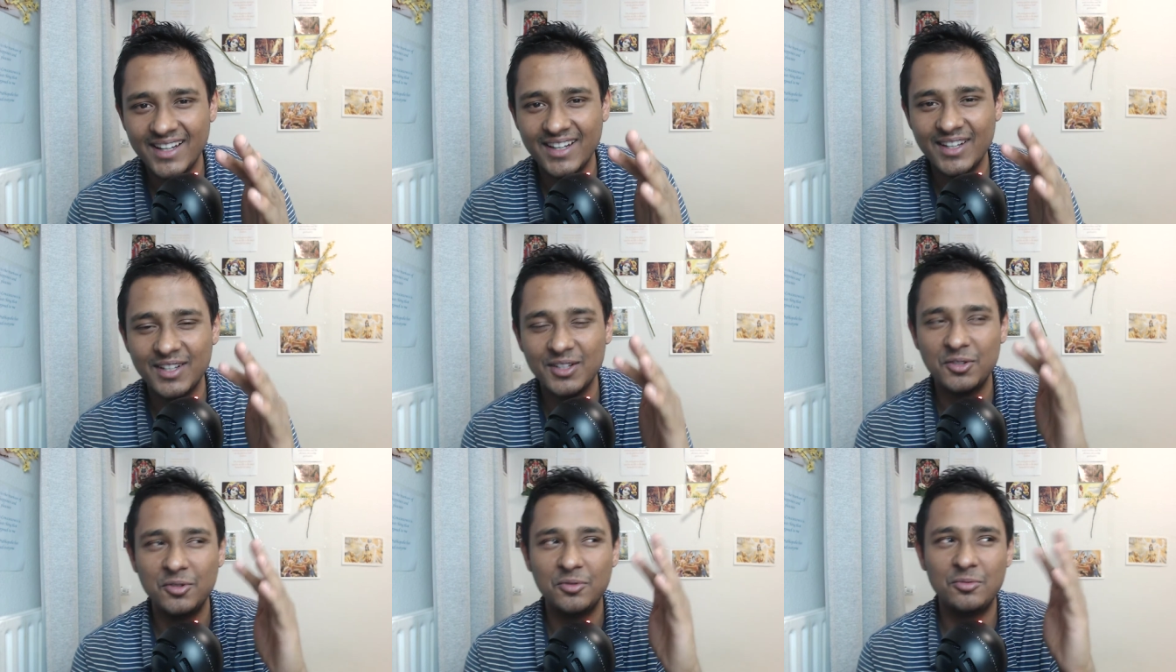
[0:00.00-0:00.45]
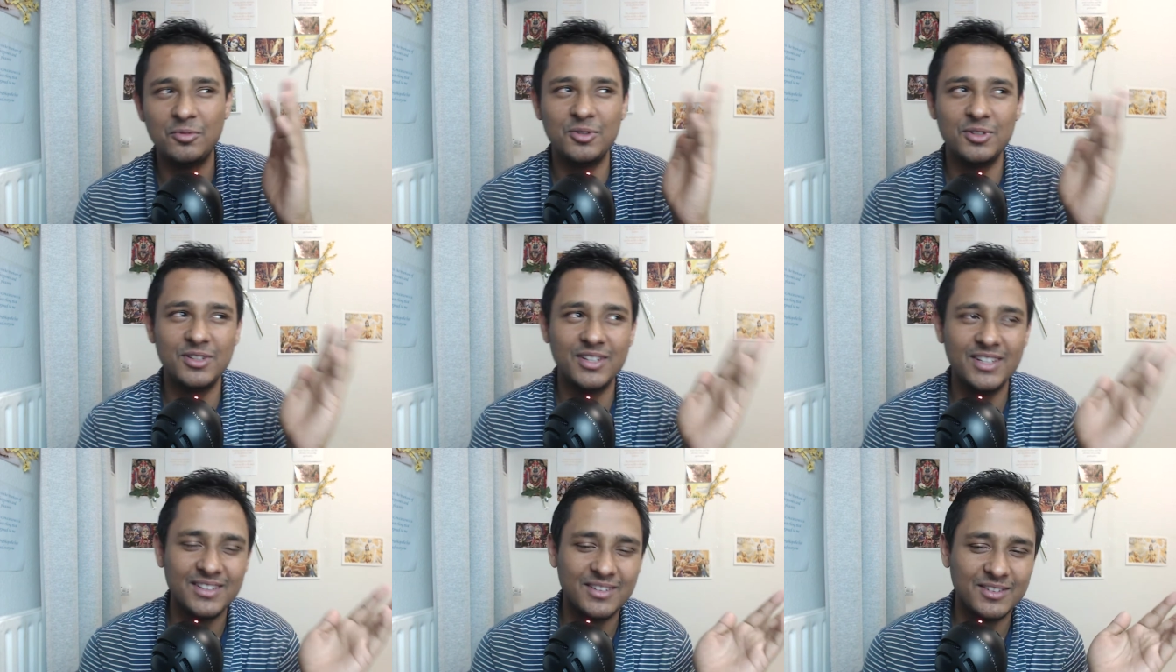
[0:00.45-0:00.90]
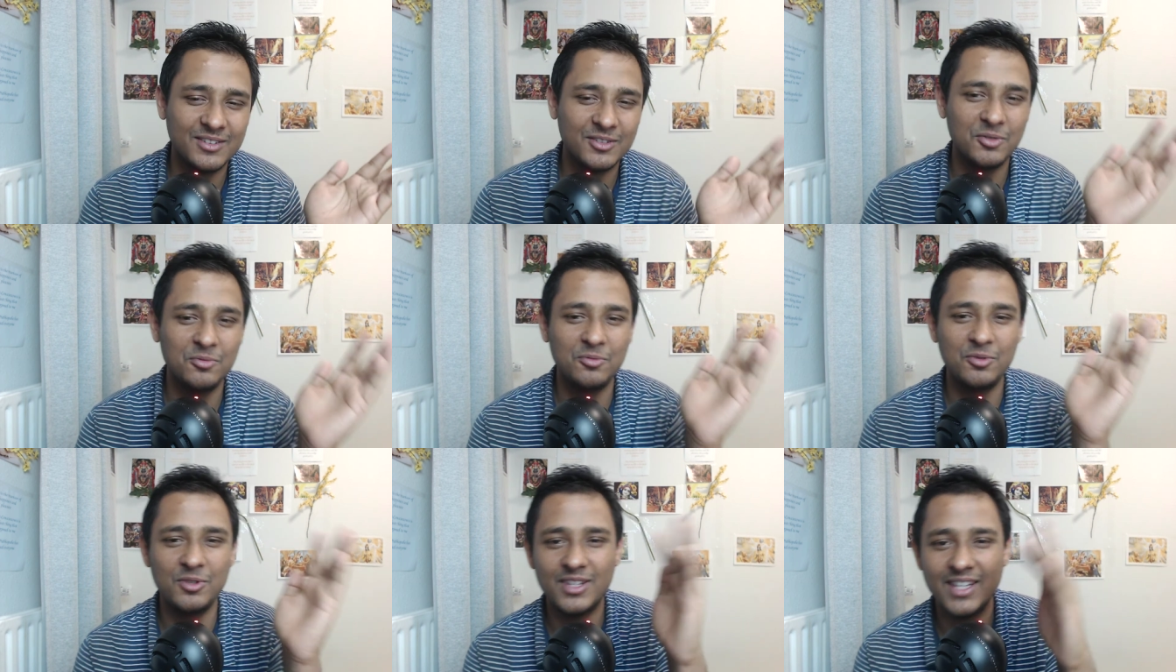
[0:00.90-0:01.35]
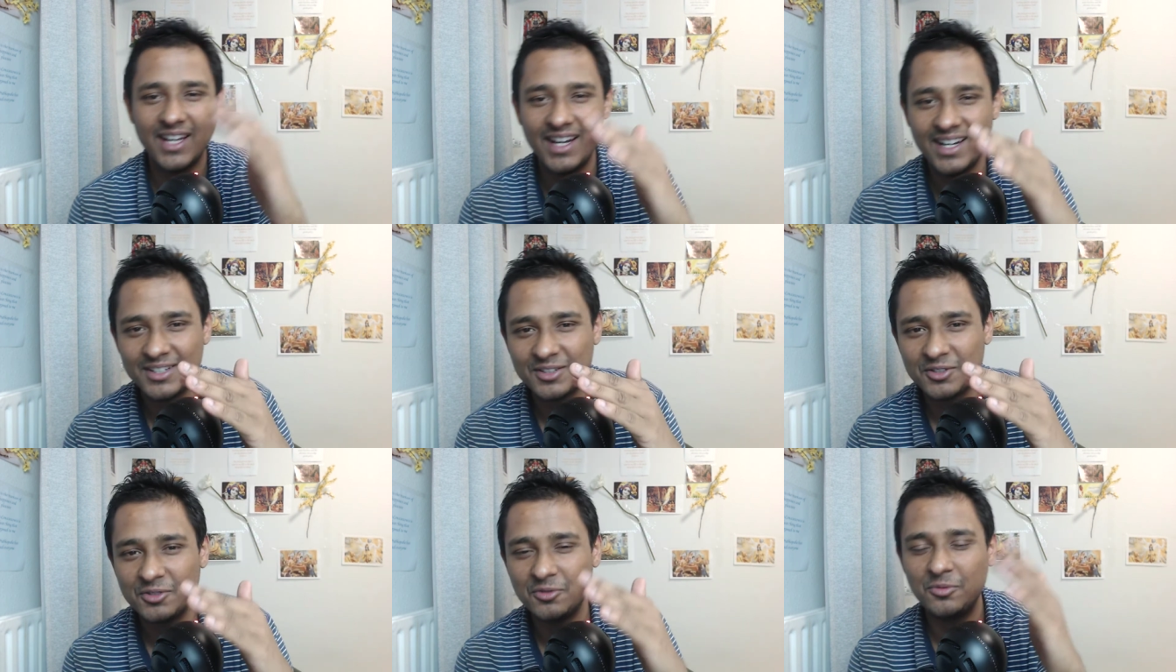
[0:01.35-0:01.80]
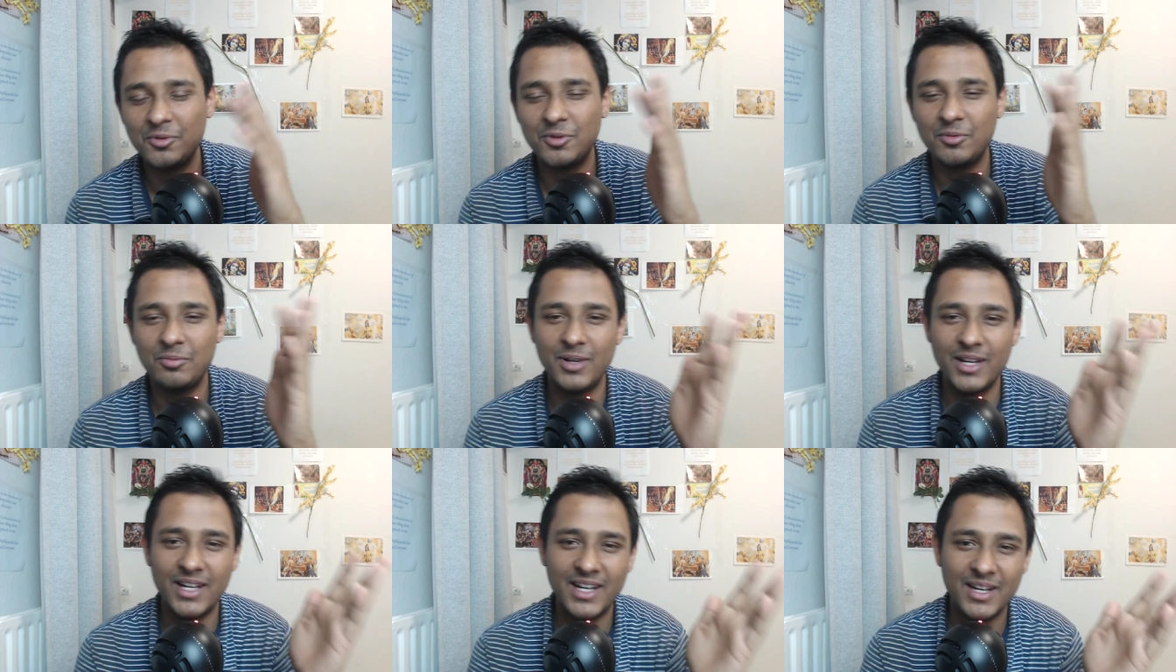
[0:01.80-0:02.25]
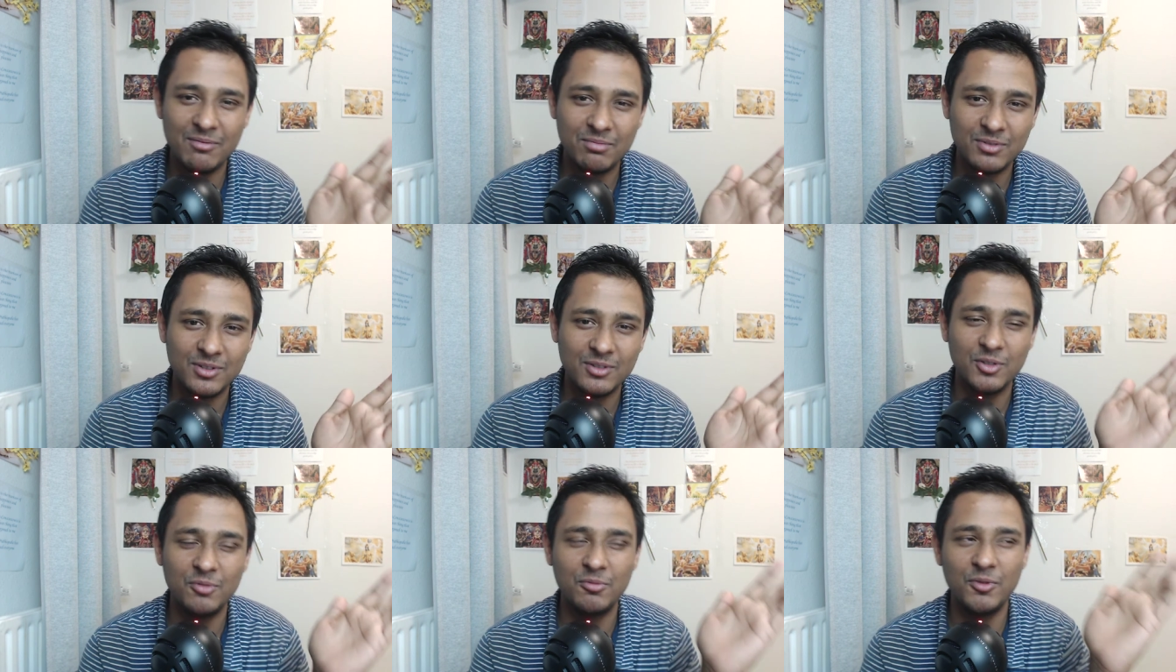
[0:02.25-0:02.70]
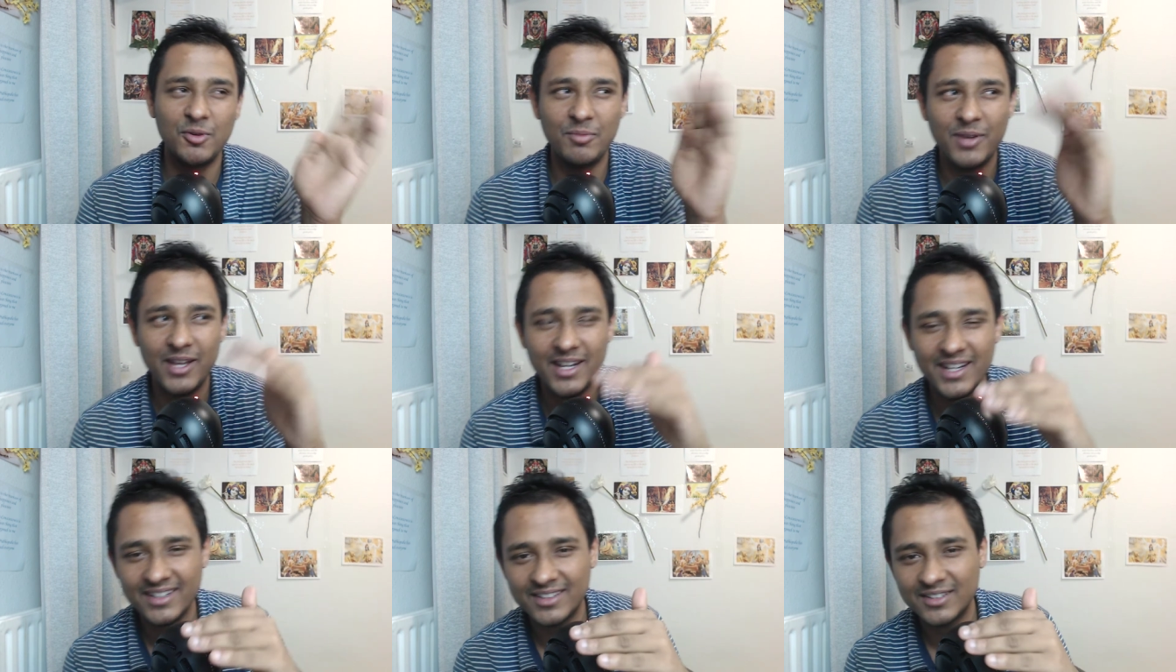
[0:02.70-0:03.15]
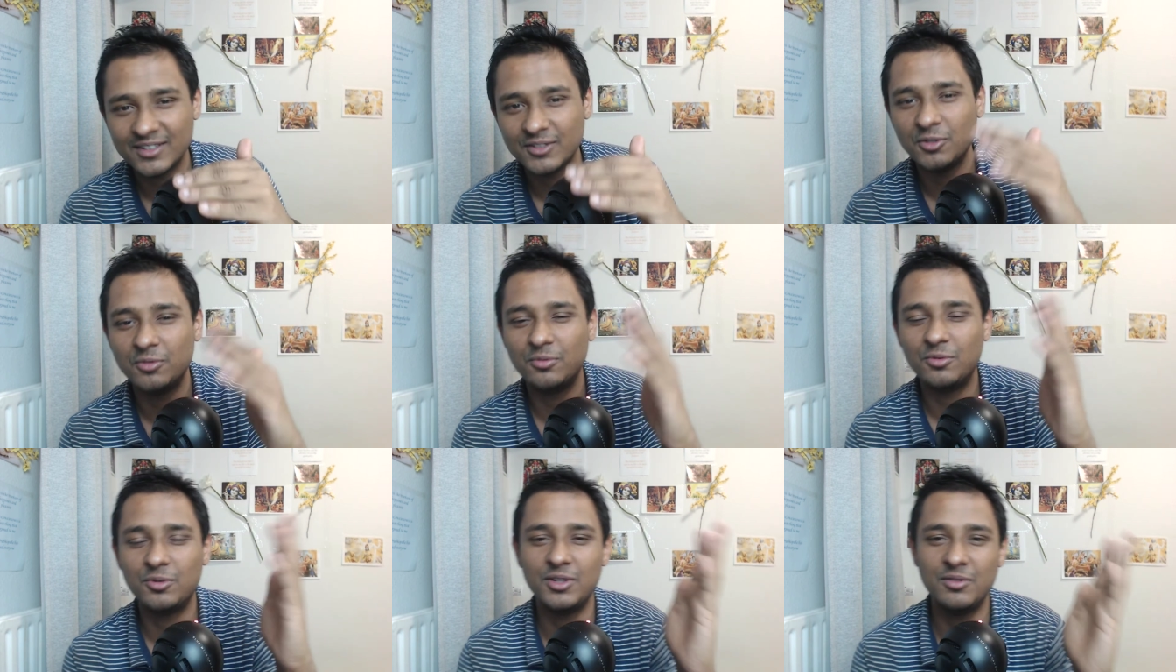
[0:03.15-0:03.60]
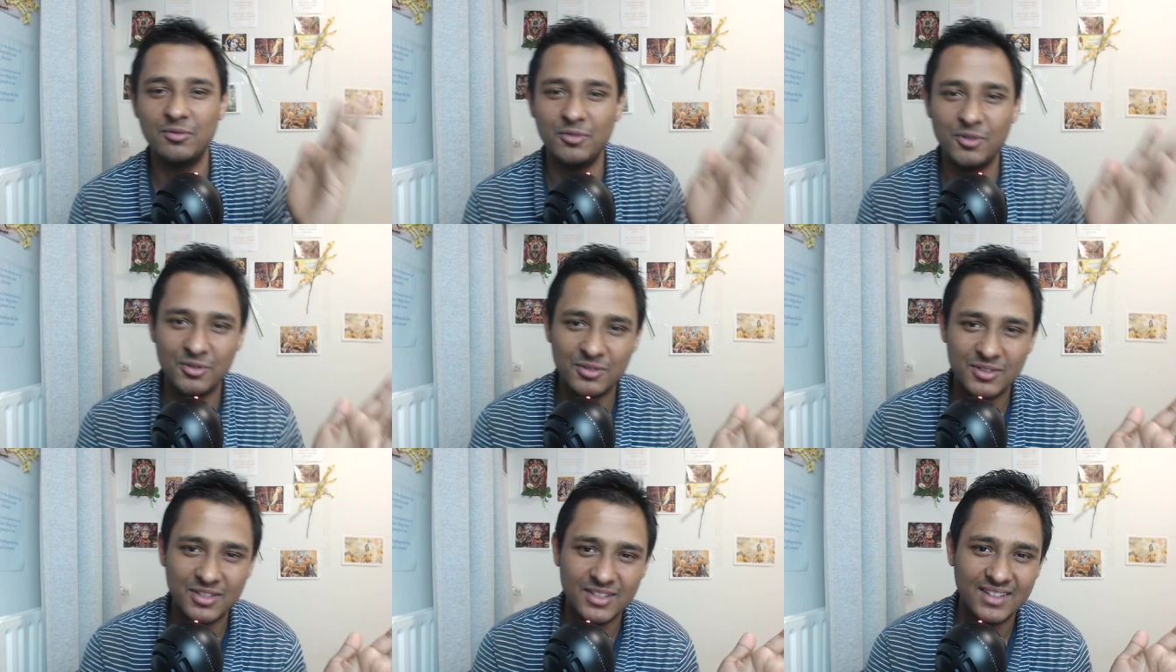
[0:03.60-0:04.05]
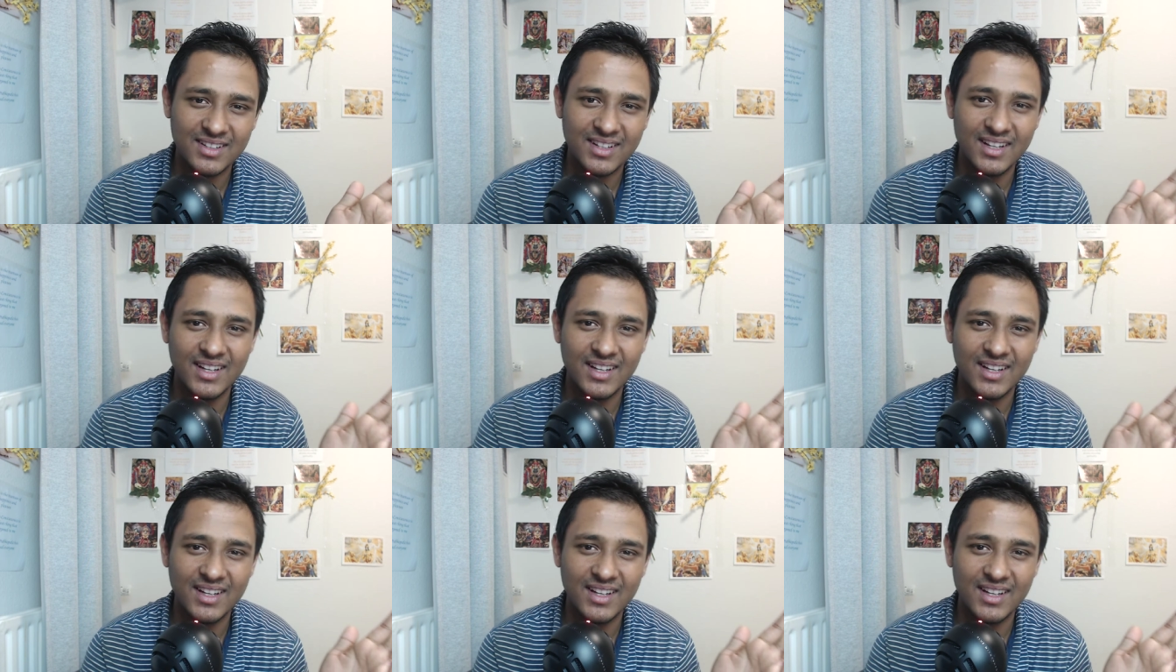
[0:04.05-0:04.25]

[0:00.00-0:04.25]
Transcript: no more this, no more that, no more breakups, no more marriage, no more divorce,